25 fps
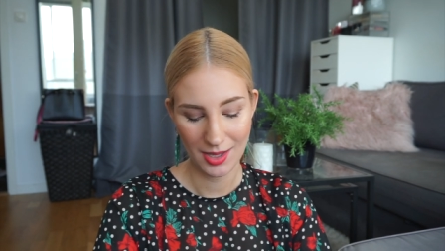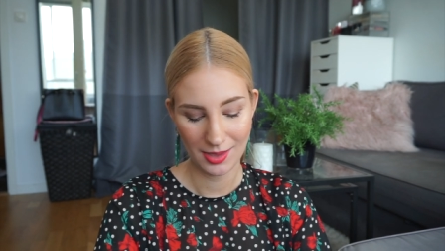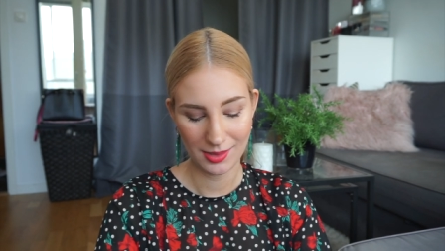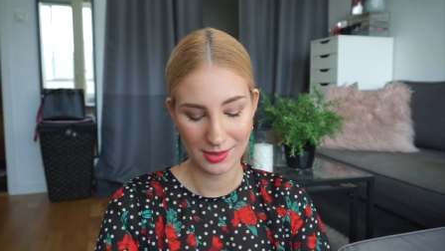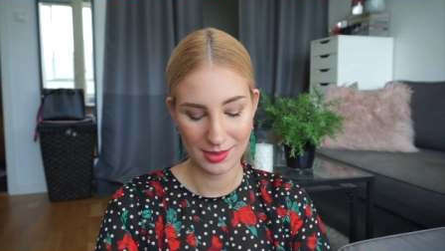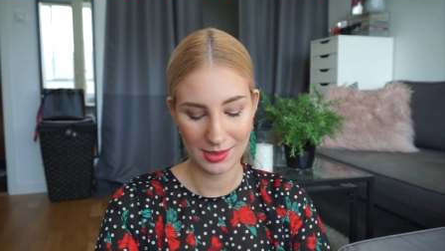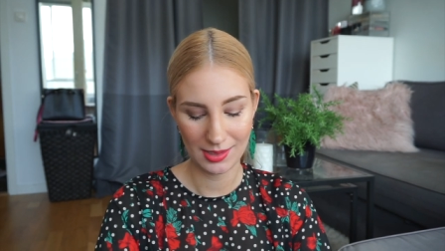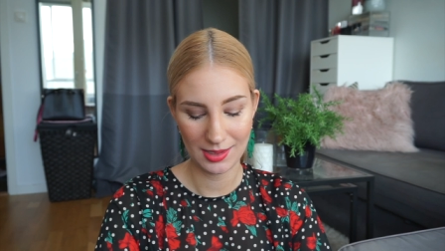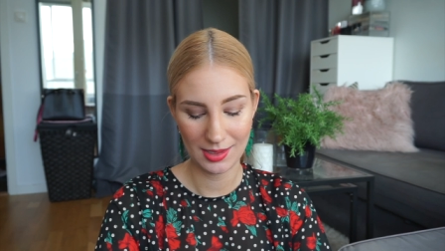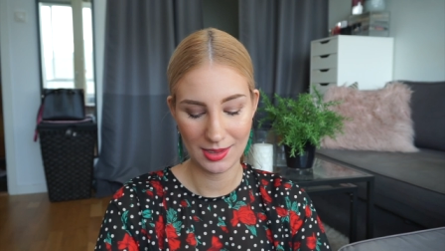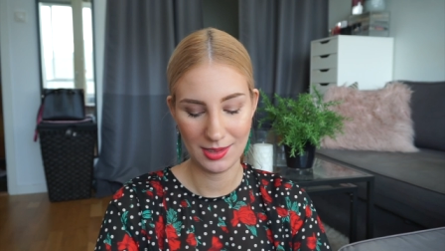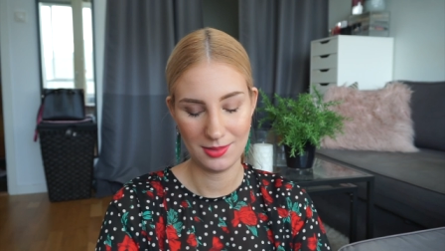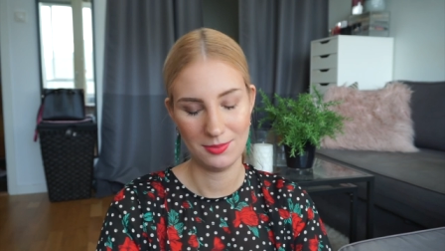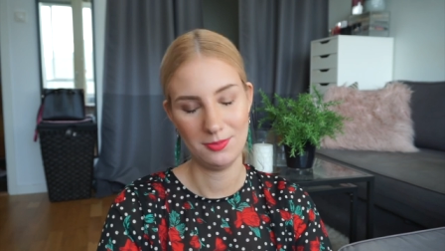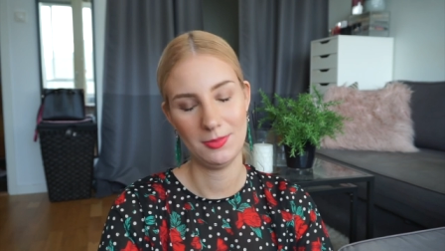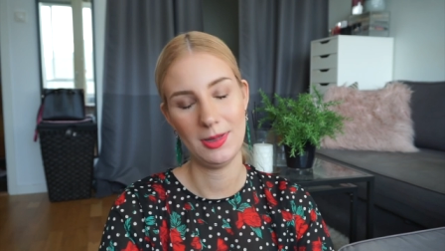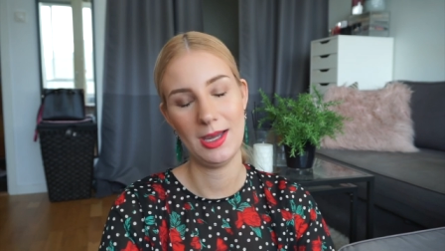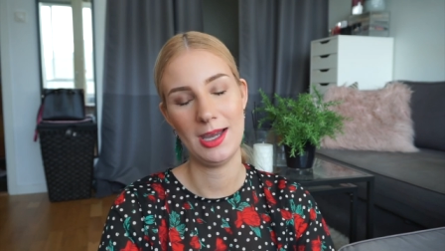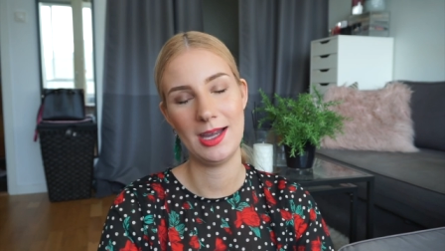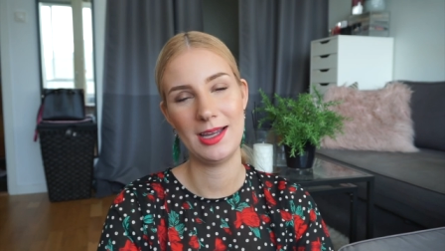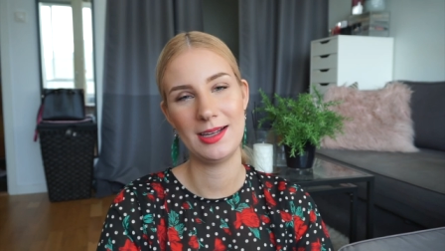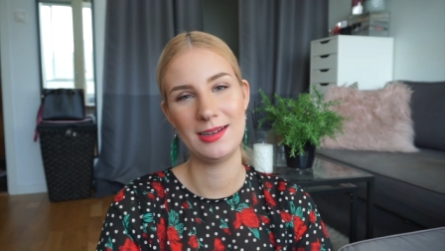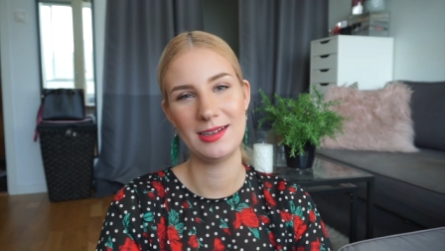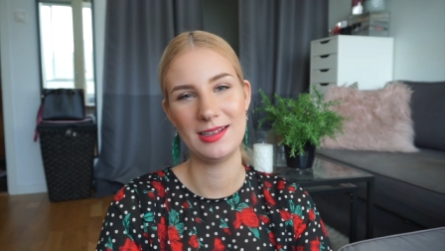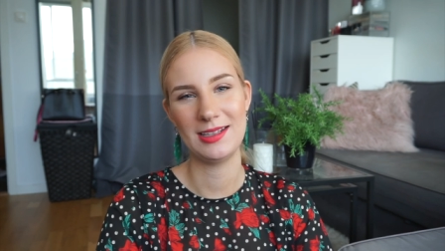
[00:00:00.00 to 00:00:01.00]

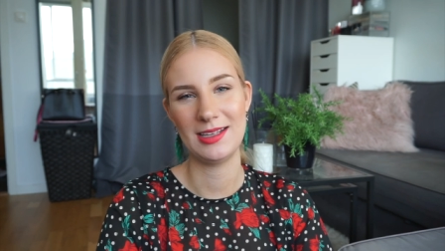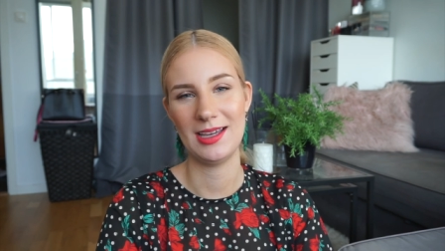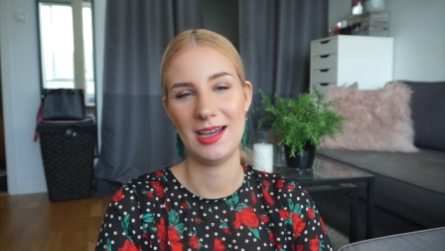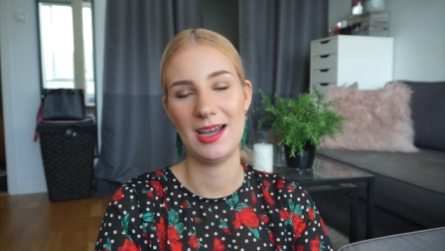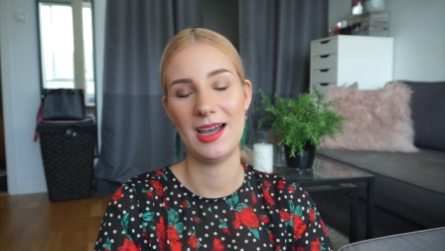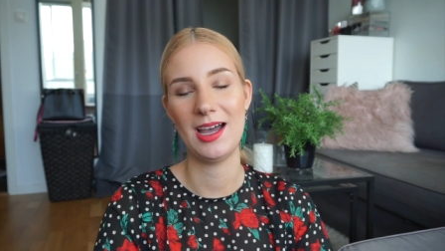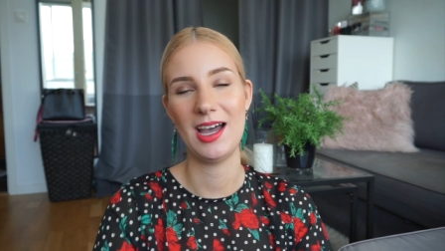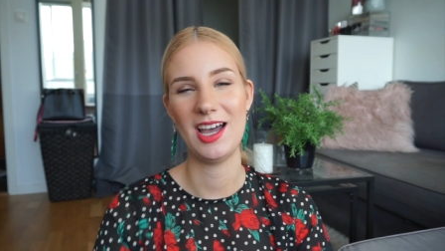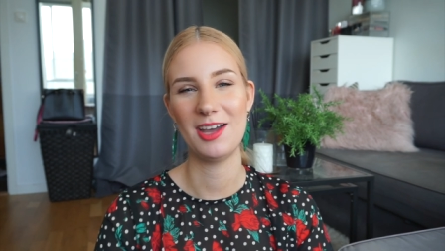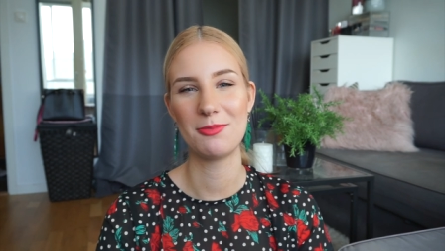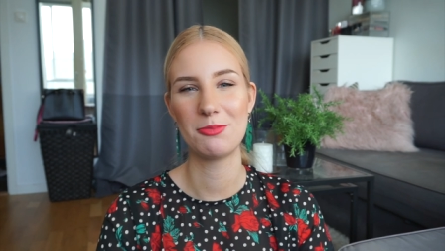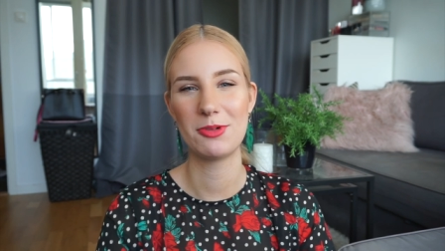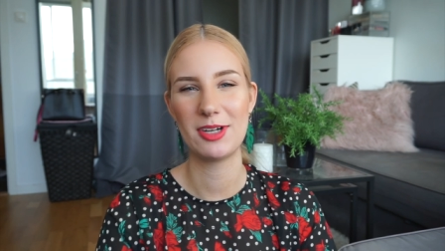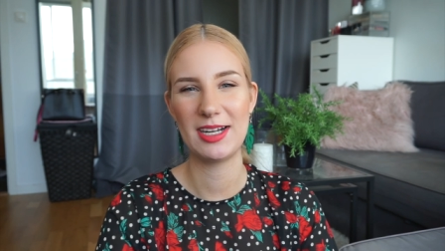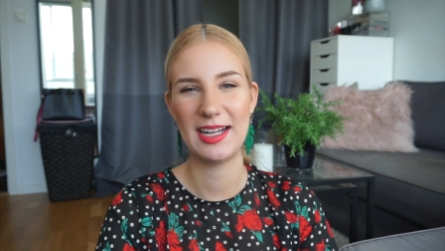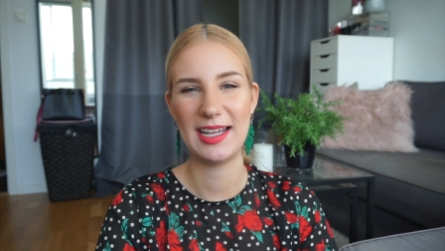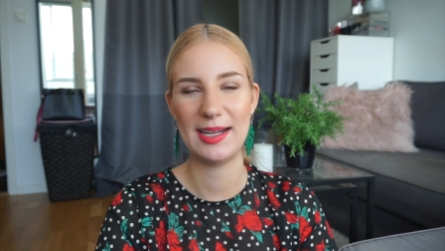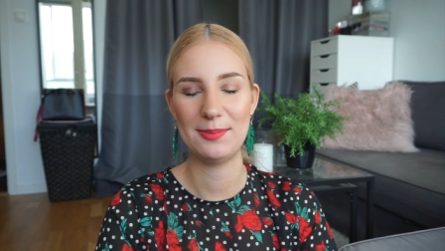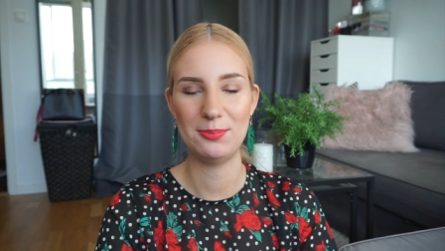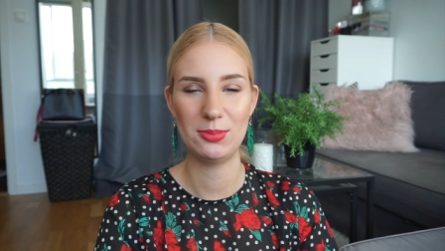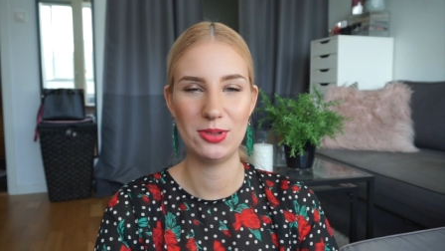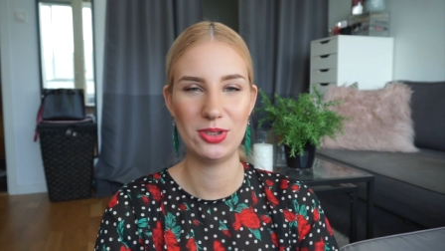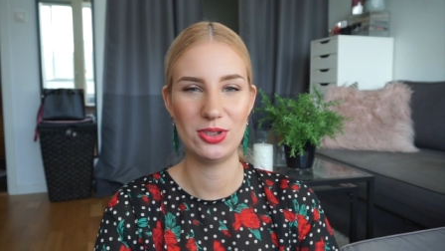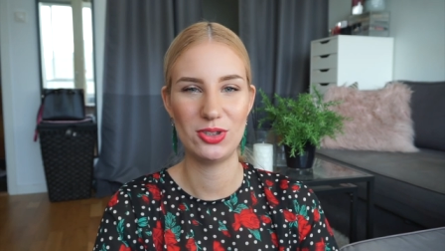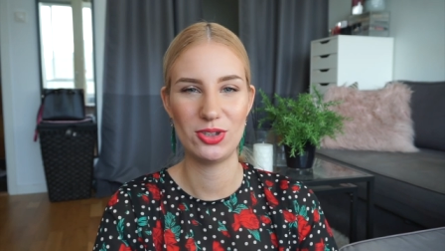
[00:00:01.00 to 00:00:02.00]
And yeah, I'm really
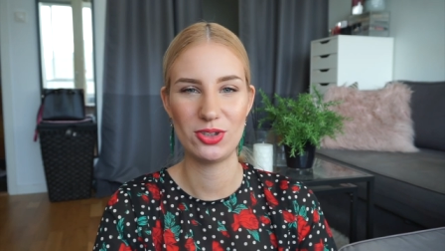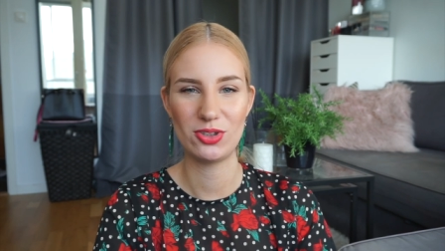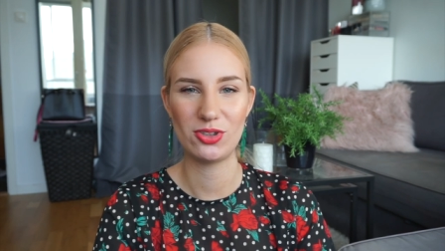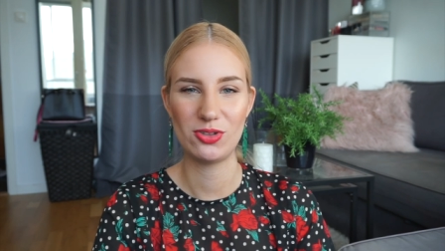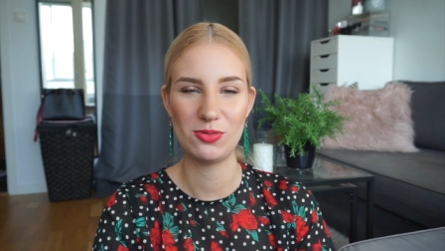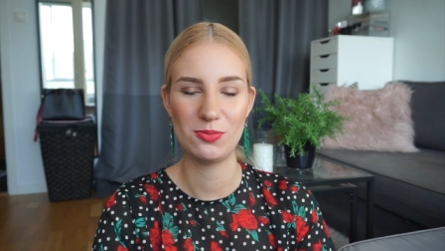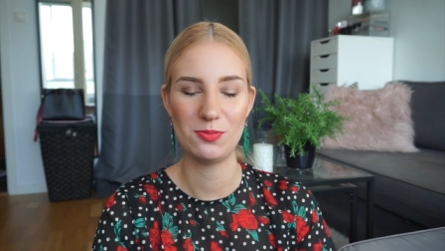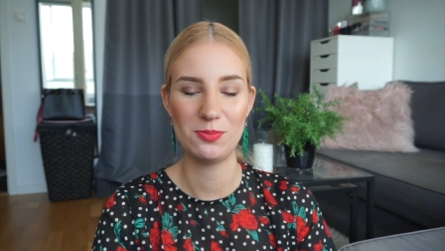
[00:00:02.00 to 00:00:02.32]
happy to